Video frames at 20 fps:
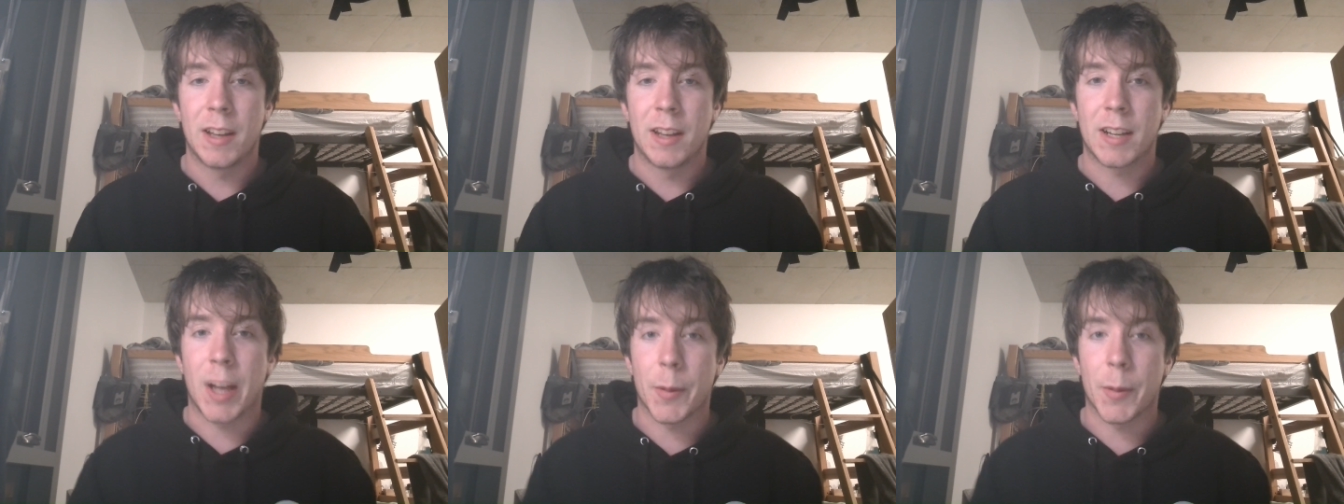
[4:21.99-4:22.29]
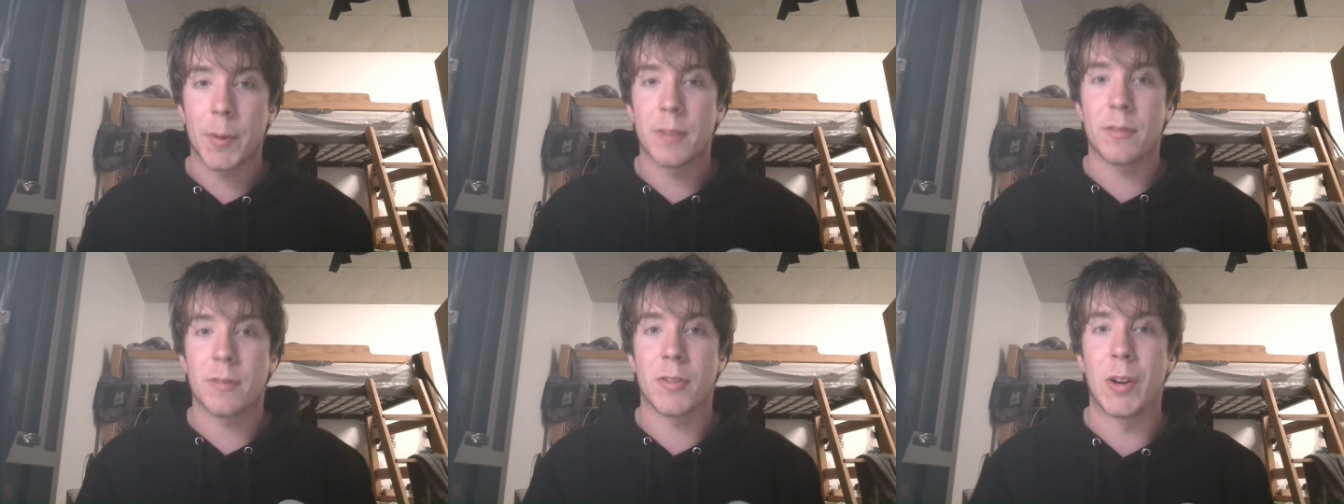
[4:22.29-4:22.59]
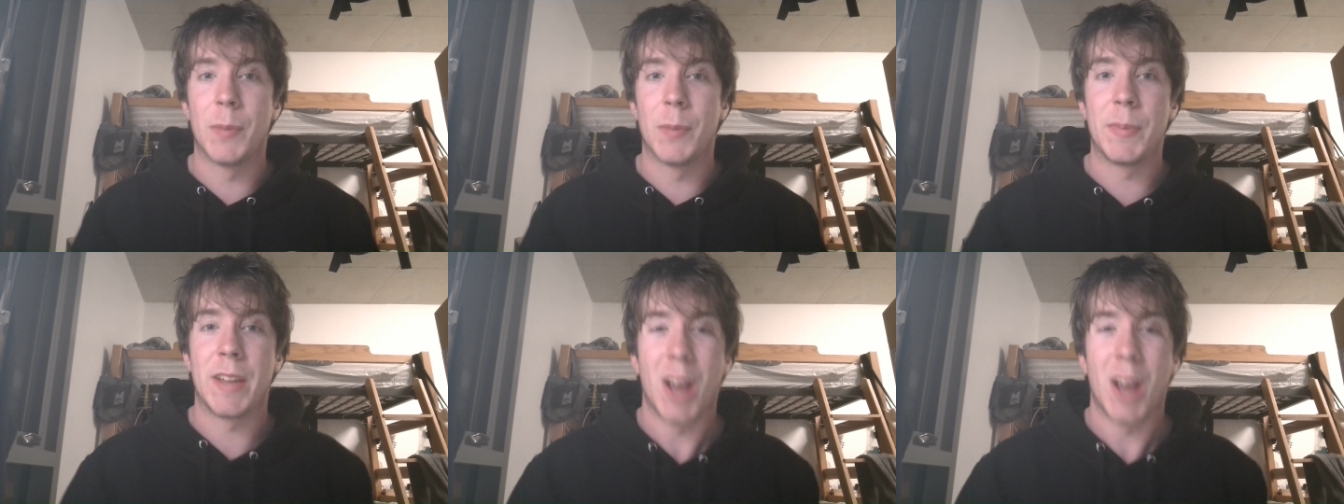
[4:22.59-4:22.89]
coming
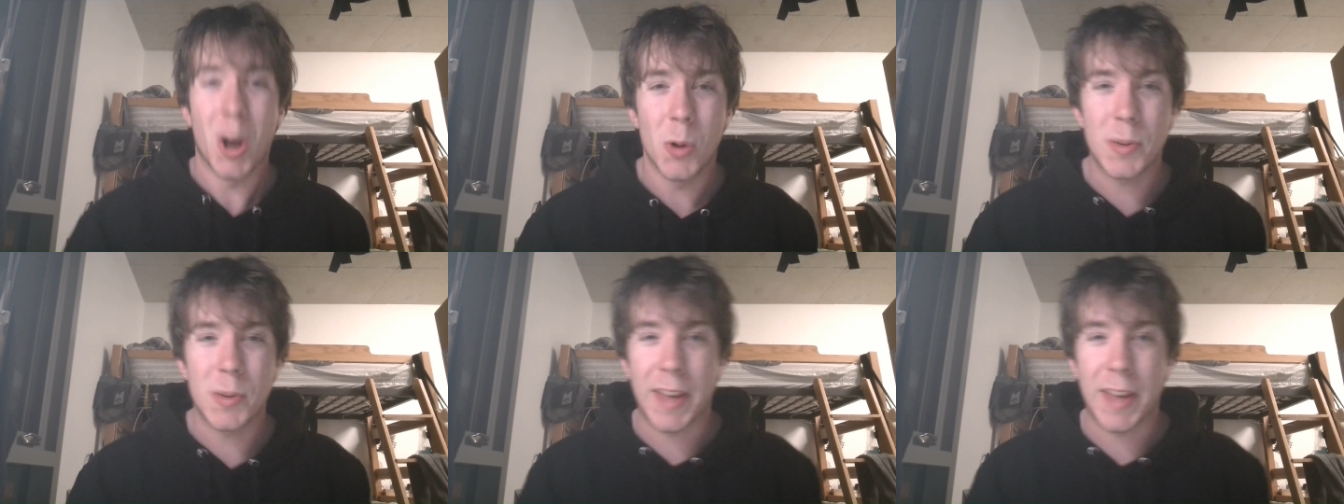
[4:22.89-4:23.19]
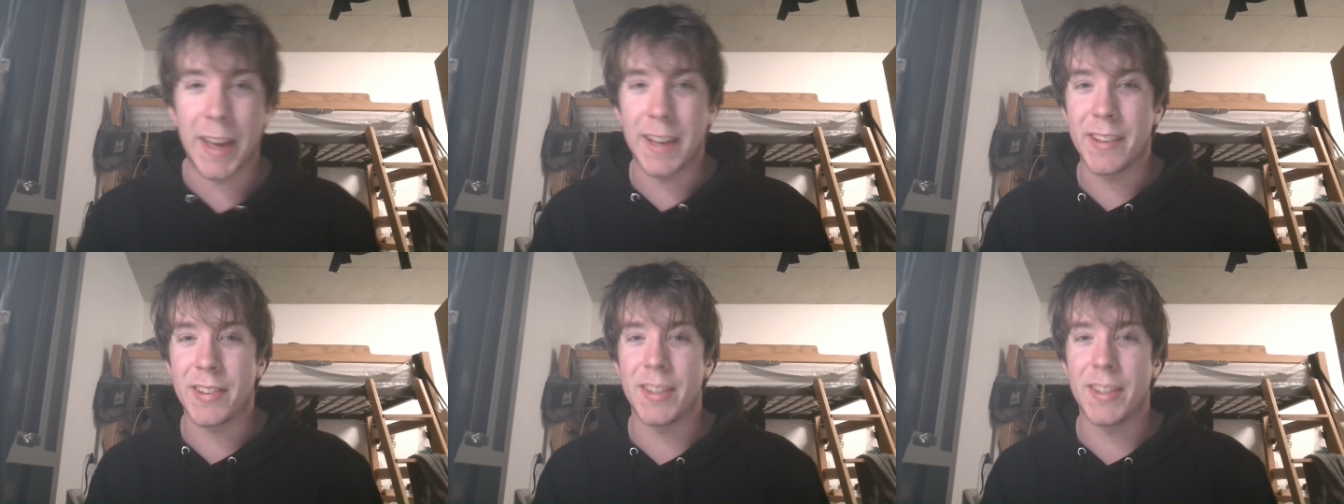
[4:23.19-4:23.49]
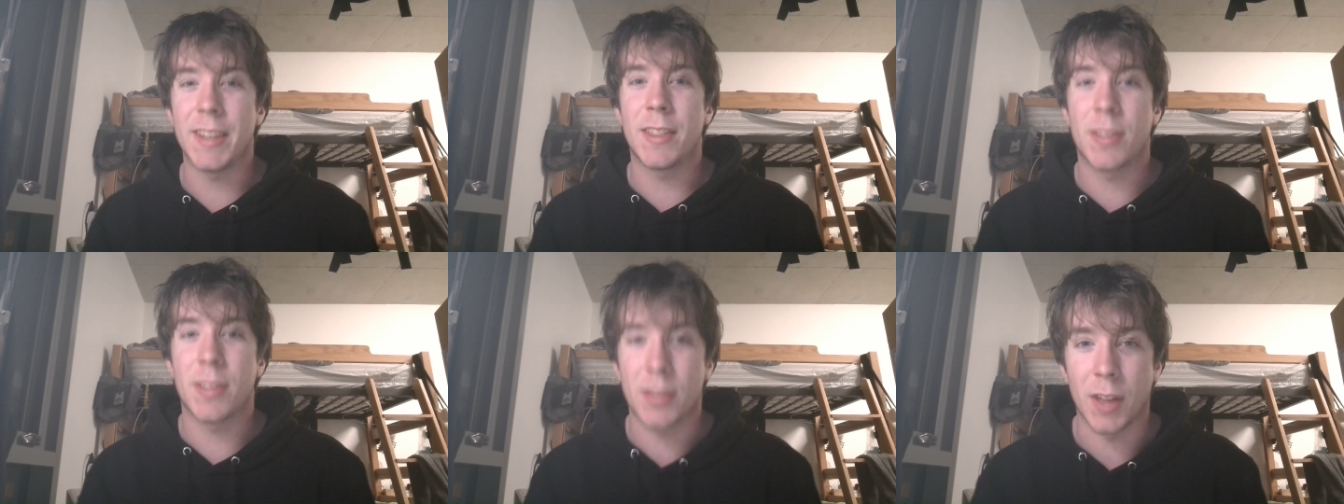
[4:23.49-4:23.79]
from the
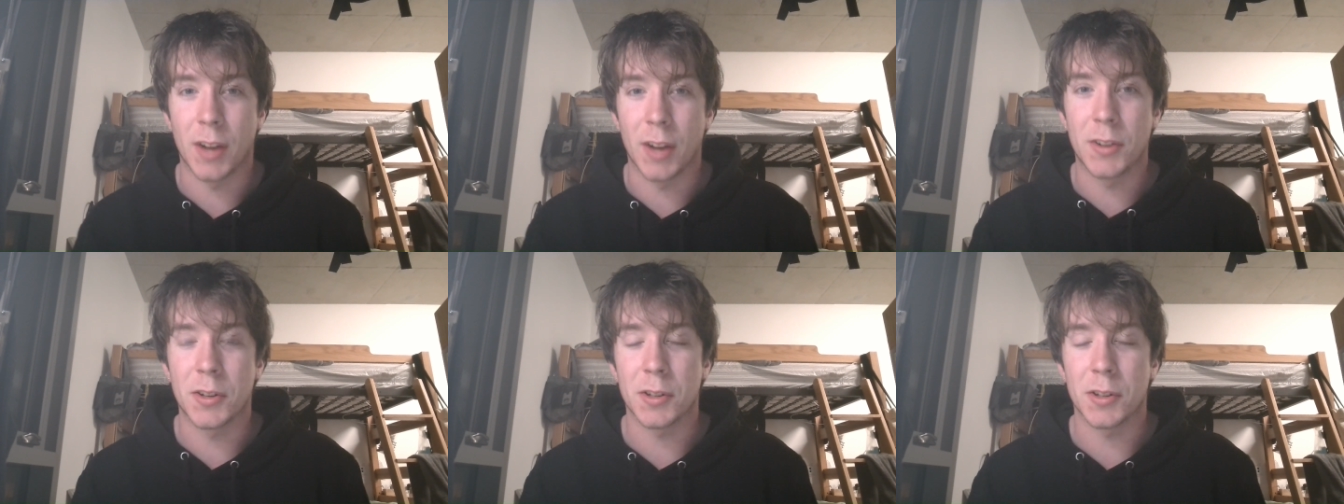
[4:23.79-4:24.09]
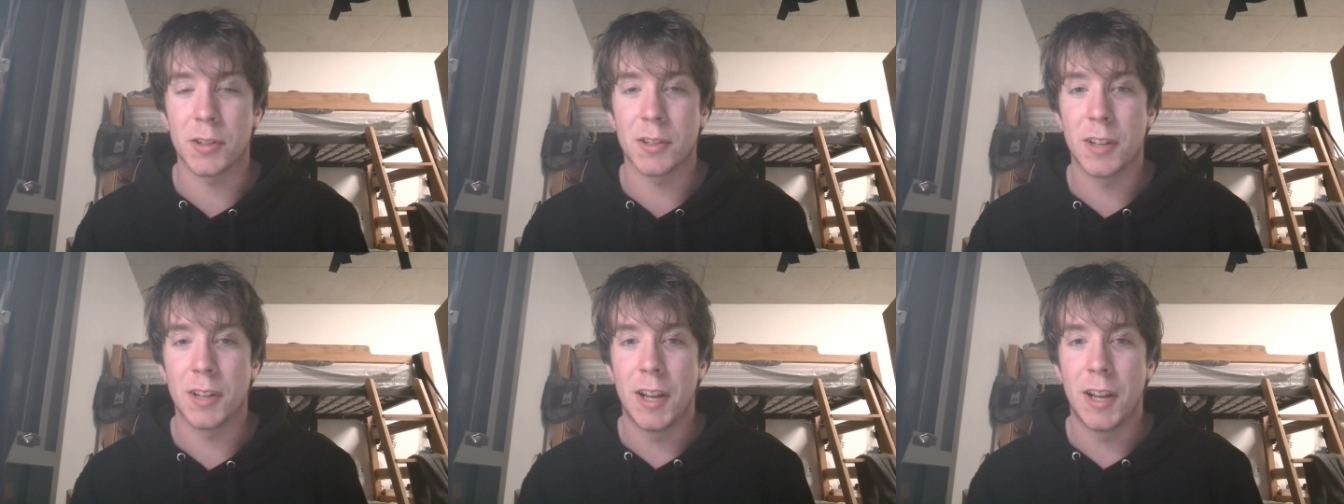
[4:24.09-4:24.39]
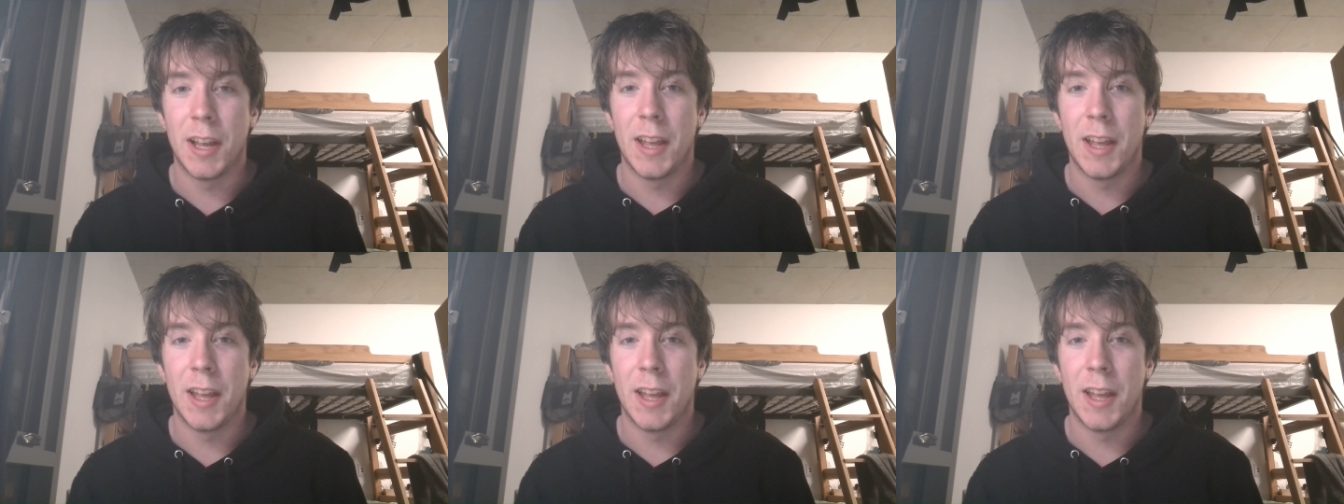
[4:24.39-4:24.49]
OKC Thunder.